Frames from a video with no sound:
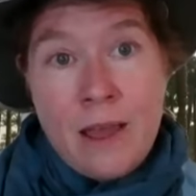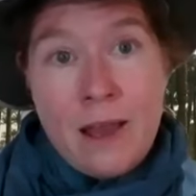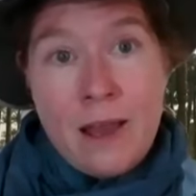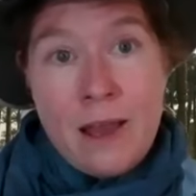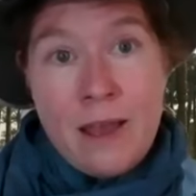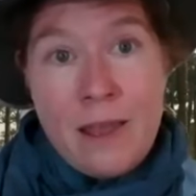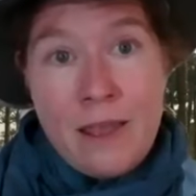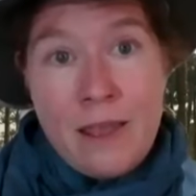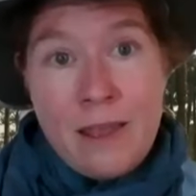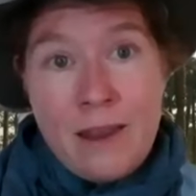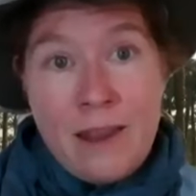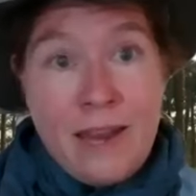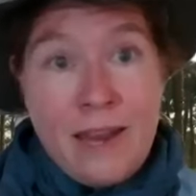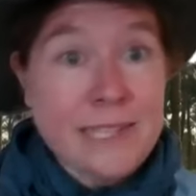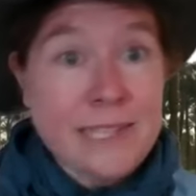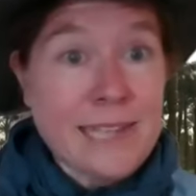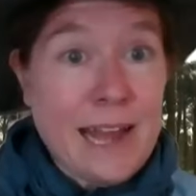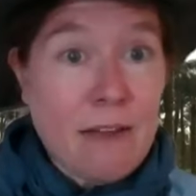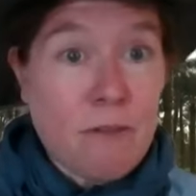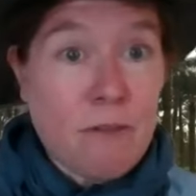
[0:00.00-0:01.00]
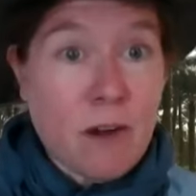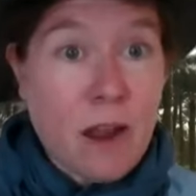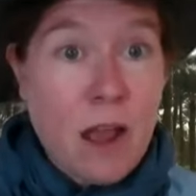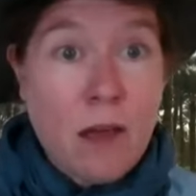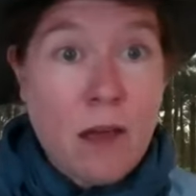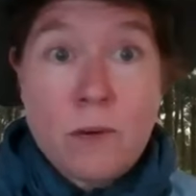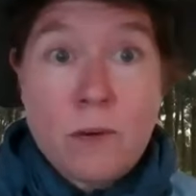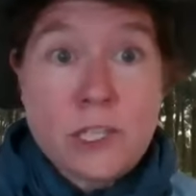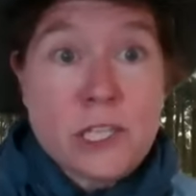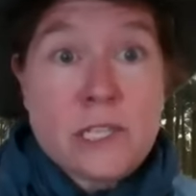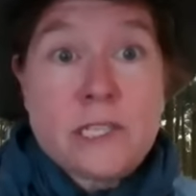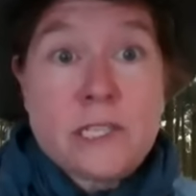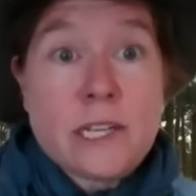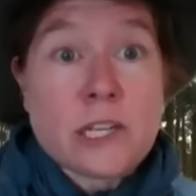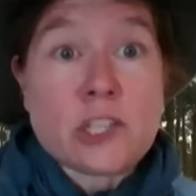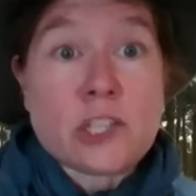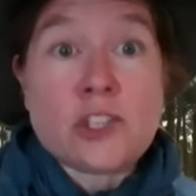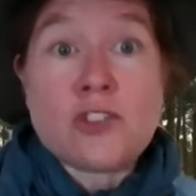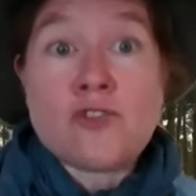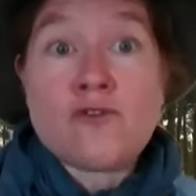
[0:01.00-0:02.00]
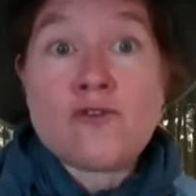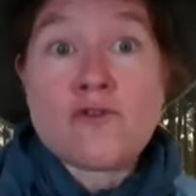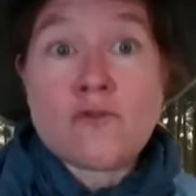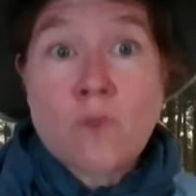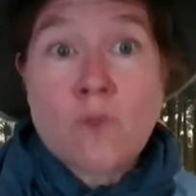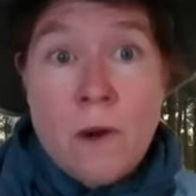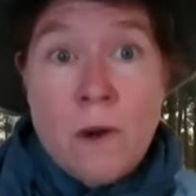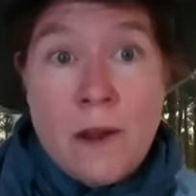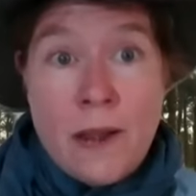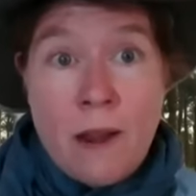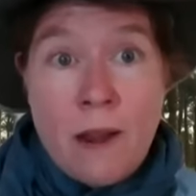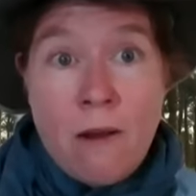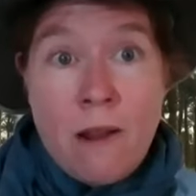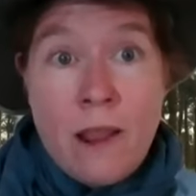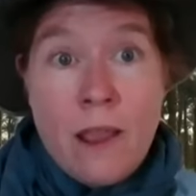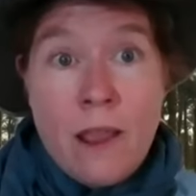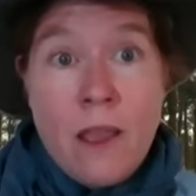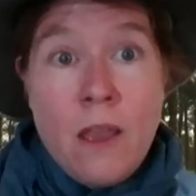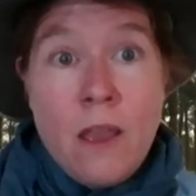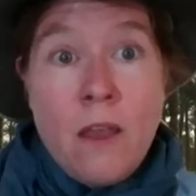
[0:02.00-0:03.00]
in, in East Africa, which is extraordinary.